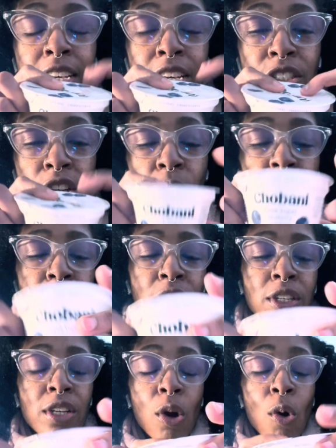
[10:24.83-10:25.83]

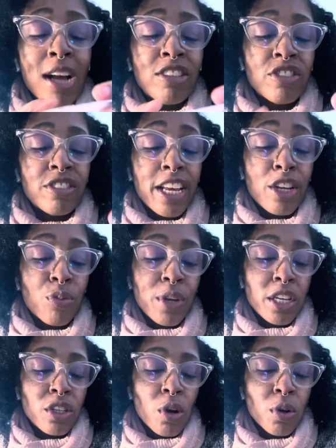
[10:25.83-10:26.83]
yogurt, or I should say
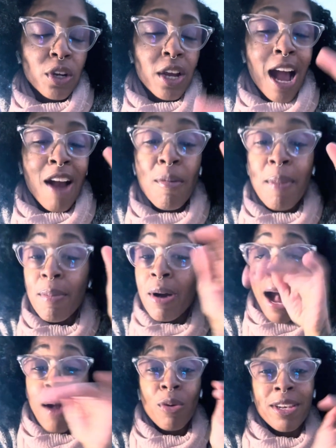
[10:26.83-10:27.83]
Greek yogurt. I remember
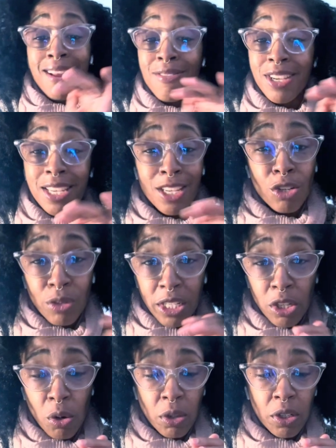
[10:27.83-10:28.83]
I would never eat
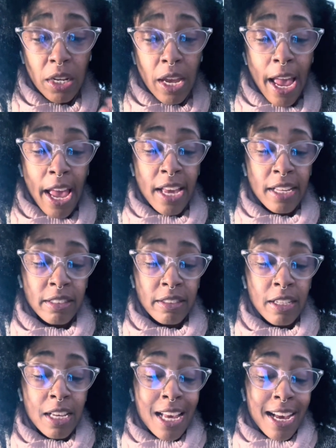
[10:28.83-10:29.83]
Greek yogurt, and
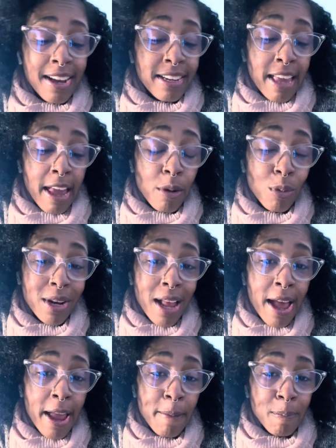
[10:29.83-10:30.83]
again, when
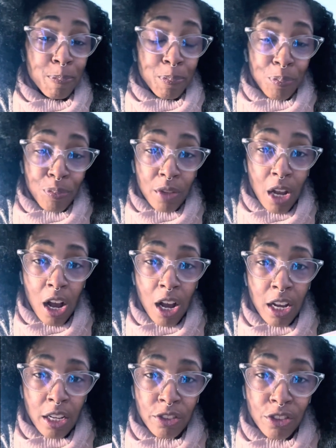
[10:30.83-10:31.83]
I
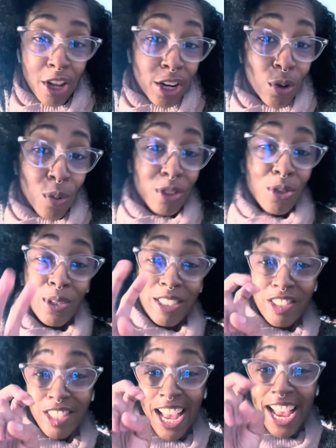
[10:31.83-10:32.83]
started going through the
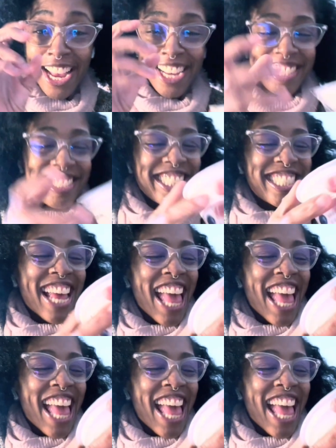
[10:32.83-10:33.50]
change,